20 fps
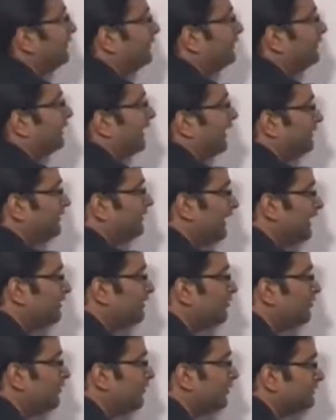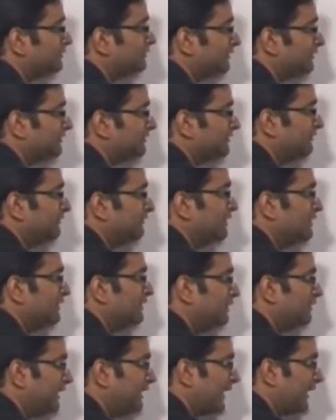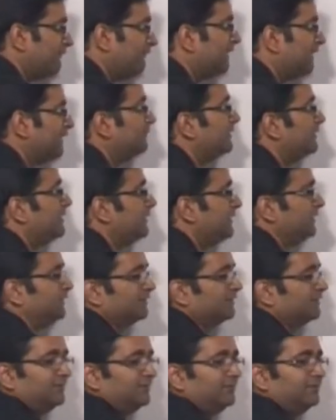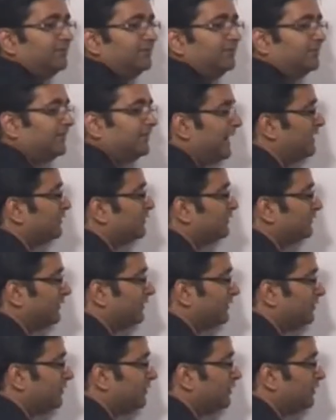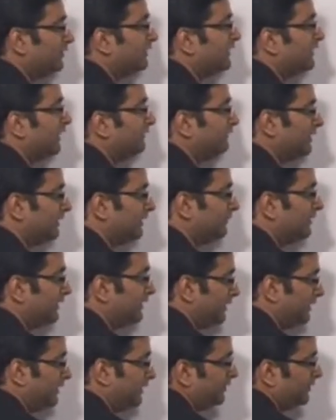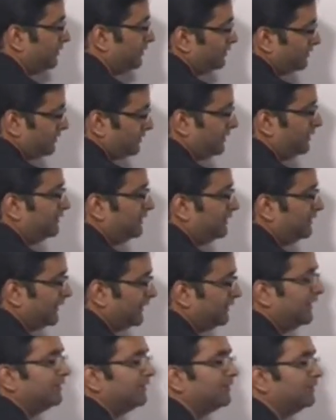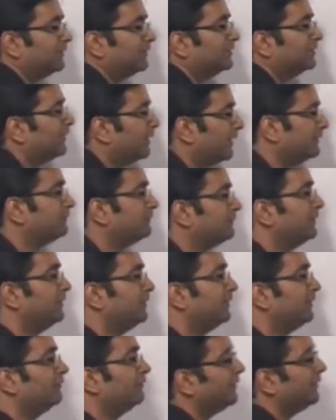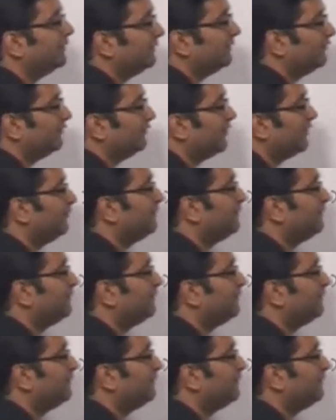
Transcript: first and then you are shifting the time variable t, right? So once you are doing the time variable t, it is getting like this. Otherwise it would